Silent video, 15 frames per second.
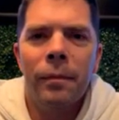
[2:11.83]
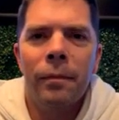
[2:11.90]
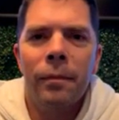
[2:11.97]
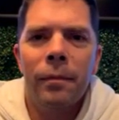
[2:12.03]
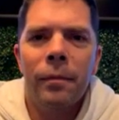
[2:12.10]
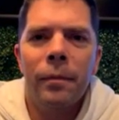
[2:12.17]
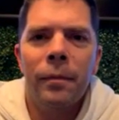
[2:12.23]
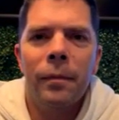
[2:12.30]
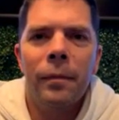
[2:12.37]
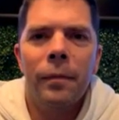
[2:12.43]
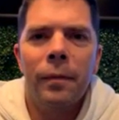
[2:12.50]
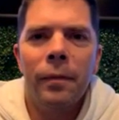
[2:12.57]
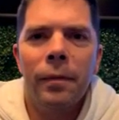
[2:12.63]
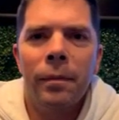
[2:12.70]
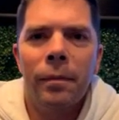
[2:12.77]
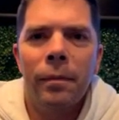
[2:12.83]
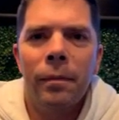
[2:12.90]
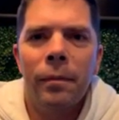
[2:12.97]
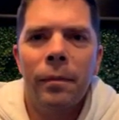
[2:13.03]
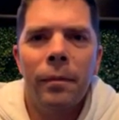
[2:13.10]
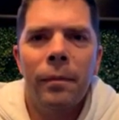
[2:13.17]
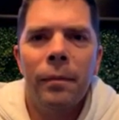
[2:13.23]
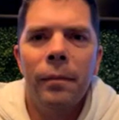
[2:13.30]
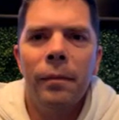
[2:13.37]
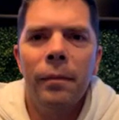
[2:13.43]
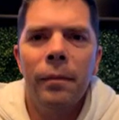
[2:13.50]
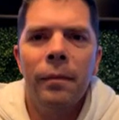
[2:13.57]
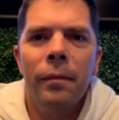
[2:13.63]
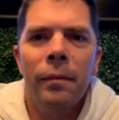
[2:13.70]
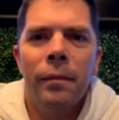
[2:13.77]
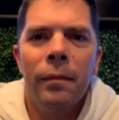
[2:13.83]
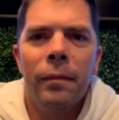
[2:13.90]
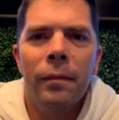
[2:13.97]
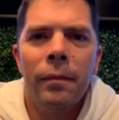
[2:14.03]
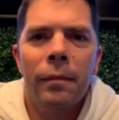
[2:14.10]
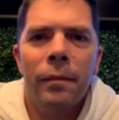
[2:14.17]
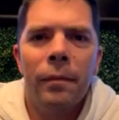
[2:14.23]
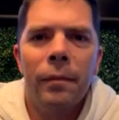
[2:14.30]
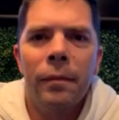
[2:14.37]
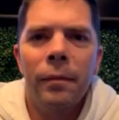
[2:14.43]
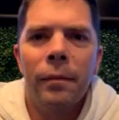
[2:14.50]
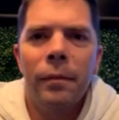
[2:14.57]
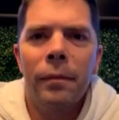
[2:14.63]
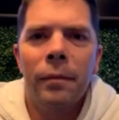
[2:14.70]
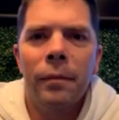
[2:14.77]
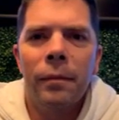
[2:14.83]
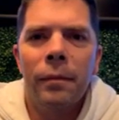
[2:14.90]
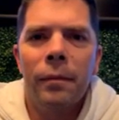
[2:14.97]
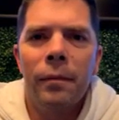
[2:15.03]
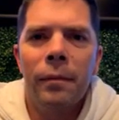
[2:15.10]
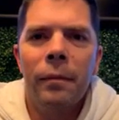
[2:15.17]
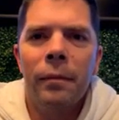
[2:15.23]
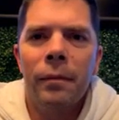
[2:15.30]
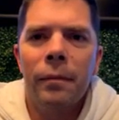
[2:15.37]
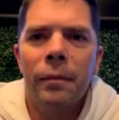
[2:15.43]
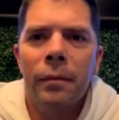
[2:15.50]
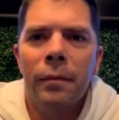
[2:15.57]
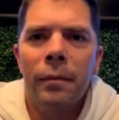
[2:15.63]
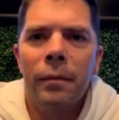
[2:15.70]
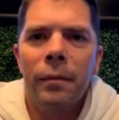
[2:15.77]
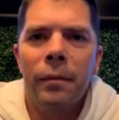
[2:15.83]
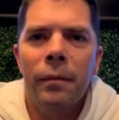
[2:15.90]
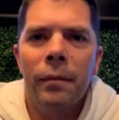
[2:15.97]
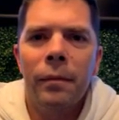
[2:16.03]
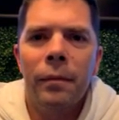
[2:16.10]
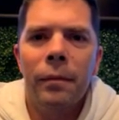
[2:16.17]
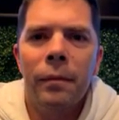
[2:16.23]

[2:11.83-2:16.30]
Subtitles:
[no speech]